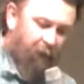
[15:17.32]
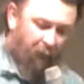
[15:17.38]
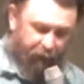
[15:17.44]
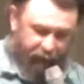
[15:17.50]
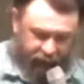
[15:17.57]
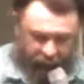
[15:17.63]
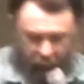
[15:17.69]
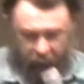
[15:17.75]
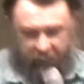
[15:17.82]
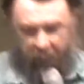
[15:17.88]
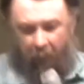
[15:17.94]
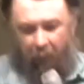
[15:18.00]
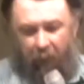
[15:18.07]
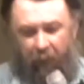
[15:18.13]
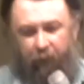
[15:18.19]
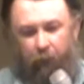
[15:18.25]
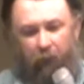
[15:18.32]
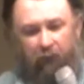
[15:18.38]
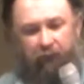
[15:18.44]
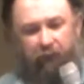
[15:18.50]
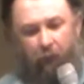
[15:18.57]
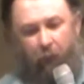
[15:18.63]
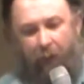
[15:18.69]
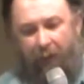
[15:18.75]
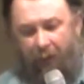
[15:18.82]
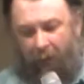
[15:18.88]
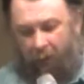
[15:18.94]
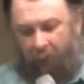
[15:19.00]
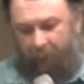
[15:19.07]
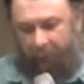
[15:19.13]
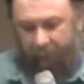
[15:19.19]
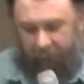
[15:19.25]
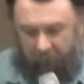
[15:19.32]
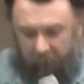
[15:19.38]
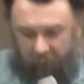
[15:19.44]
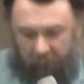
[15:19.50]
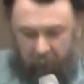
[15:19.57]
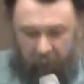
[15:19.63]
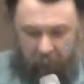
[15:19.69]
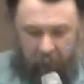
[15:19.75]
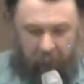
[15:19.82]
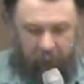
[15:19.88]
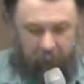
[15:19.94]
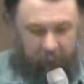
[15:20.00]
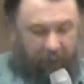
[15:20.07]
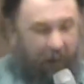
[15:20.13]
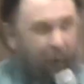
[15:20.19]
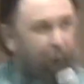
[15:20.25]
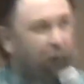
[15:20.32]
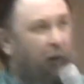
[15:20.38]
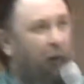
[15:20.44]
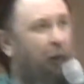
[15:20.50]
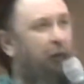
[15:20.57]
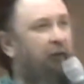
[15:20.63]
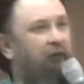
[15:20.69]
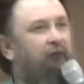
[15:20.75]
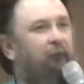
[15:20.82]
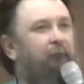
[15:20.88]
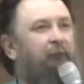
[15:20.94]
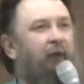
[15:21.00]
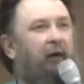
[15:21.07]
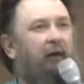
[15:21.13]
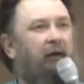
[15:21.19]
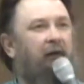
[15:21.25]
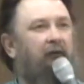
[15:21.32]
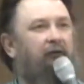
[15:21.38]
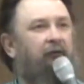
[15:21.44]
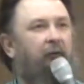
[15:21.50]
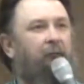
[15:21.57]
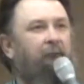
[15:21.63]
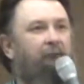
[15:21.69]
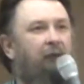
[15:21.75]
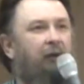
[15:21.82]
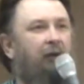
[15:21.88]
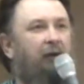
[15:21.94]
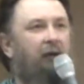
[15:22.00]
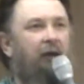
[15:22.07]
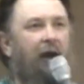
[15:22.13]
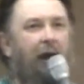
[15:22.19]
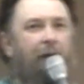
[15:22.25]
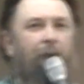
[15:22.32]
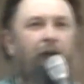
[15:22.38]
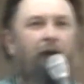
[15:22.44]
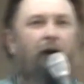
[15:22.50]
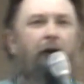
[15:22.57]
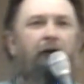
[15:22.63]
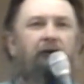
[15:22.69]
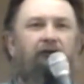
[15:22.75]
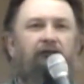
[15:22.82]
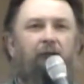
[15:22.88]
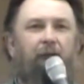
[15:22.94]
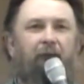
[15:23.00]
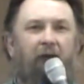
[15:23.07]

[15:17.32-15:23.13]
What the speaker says: I'm still careless once in a while. But I'm learning some things. I'm learning